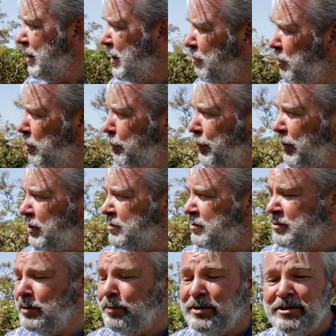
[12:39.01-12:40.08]
that were built
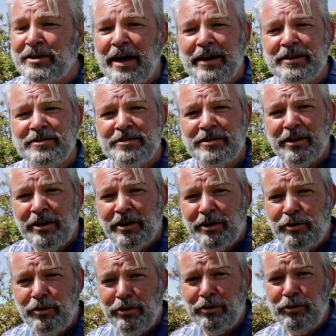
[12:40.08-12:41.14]
to protect
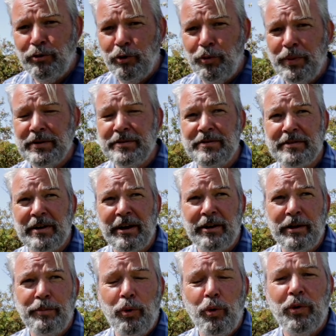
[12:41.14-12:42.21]
the Normans and
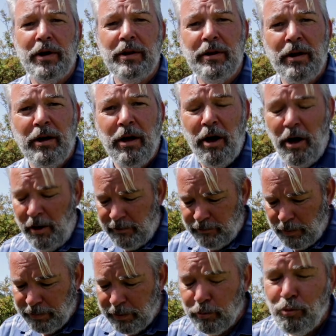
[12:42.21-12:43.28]
Glamorgan
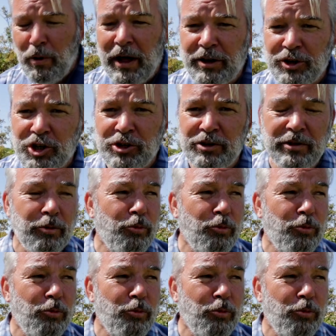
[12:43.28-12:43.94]
from the Welsh to the